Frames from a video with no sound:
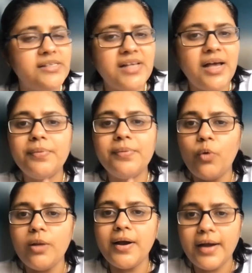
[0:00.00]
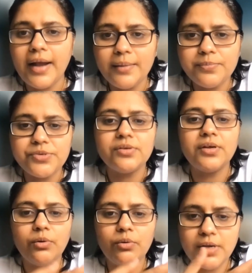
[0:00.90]
example, Walmart Labs,
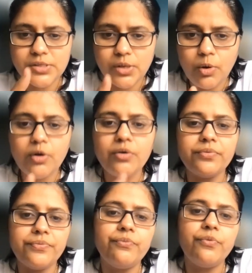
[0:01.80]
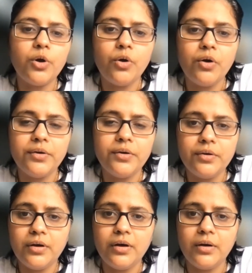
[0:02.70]
you know, does a lot of work
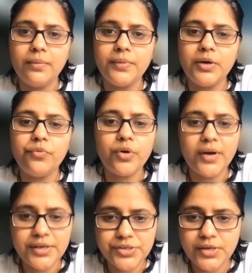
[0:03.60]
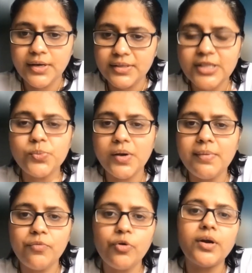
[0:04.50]
on forecasting, and that's where
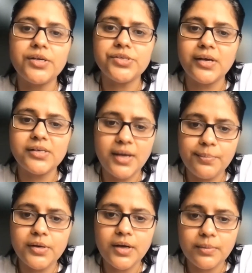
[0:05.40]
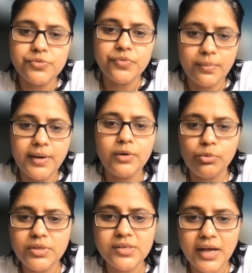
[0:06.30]
my forecasting example comes from. I
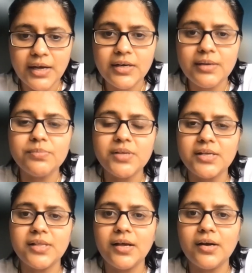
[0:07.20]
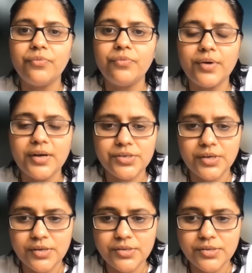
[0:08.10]
know the team size there at forecasting,